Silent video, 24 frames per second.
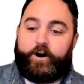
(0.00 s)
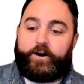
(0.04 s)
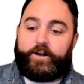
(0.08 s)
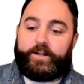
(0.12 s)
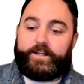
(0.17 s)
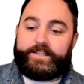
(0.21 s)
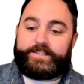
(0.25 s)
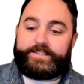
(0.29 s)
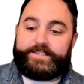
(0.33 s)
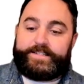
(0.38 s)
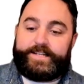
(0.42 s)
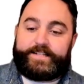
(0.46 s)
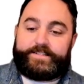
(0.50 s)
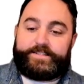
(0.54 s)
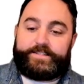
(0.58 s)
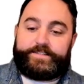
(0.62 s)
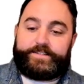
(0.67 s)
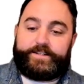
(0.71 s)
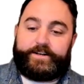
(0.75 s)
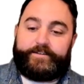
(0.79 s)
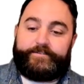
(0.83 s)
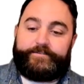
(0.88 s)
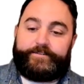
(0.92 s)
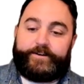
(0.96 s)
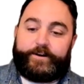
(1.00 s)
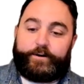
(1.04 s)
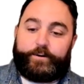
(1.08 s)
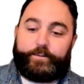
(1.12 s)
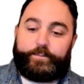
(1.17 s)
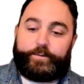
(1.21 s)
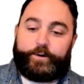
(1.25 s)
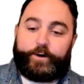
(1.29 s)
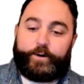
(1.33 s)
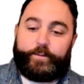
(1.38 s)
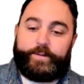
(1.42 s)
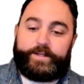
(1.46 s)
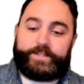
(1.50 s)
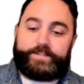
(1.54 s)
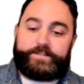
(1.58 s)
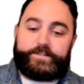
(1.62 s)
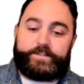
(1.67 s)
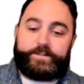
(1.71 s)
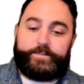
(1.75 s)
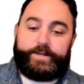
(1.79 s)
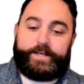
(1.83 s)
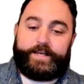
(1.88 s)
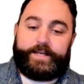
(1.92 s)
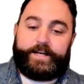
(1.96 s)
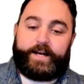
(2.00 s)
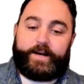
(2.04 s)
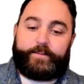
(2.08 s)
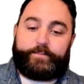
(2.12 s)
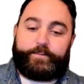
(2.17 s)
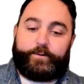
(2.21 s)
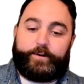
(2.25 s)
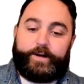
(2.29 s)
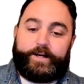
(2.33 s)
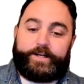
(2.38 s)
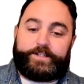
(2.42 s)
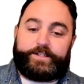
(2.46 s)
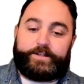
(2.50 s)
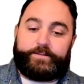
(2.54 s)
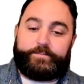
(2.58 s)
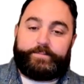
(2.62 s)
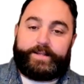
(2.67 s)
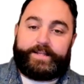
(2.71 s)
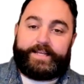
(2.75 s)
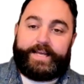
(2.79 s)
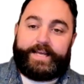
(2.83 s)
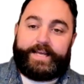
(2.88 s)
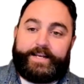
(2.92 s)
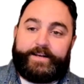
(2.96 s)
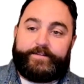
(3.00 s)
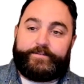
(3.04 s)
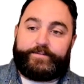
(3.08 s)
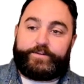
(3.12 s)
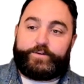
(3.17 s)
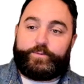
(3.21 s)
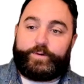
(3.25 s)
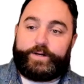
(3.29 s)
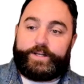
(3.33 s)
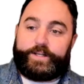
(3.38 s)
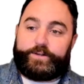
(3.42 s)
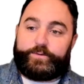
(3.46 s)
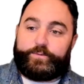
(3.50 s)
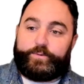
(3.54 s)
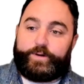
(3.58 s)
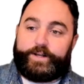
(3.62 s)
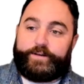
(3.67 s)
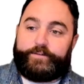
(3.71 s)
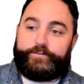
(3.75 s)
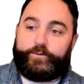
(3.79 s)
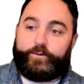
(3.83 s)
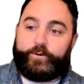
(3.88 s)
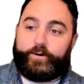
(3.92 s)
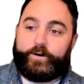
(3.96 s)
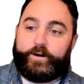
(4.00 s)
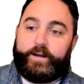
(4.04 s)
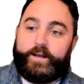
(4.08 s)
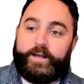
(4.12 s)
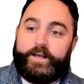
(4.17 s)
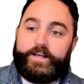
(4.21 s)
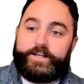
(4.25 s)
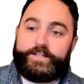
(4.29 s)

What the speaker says: all its necessary federal permits to begin operation by the of 2024.